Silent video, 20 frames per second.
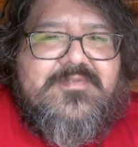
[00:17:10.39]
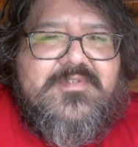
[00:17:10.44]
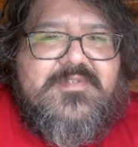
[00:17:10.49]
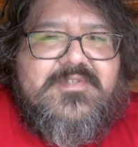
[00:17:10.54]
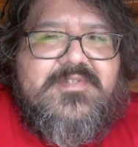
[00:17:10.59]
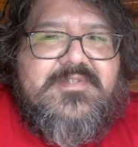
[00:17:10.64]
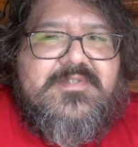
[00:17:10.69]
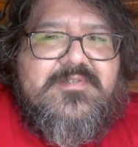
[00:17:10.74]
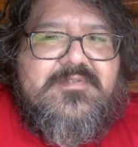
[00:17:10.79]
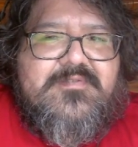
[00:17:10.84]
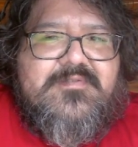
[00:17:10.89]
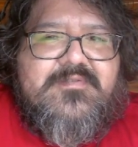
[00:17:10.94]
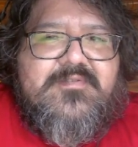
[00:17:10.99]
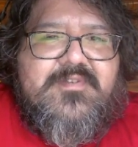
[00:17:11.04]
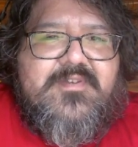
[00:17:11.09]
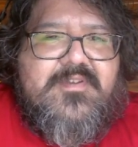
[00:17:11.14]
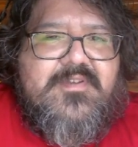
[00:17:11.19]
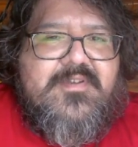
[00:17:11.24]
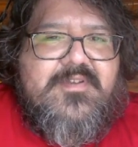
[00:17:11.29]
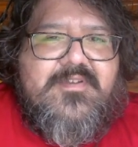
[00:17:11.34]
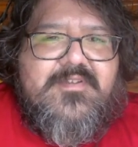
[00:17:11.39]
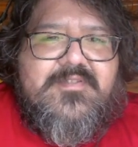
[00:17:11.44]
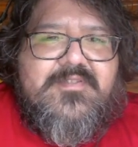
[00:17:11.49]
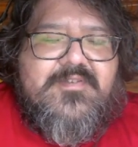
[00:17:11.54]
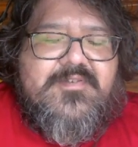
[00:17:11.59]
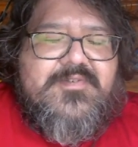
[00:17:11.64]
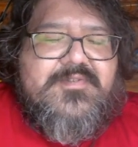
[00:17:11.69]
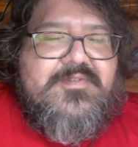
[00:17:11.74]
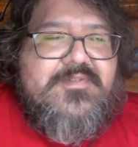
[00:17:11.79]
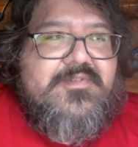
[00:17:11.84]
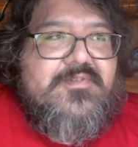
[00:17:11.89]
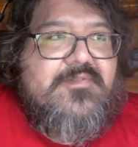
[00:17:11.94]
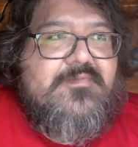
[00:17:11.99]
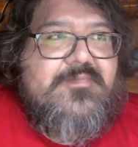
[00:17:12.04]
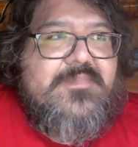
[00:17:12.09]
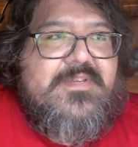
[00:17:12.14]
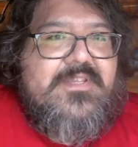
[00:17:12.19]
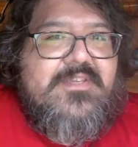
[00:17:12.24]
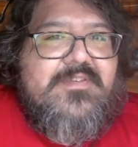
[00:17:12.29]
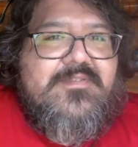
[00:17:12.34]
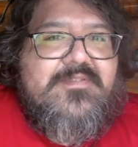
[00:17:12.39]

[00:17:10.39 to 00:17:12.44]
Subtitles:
Just there's so many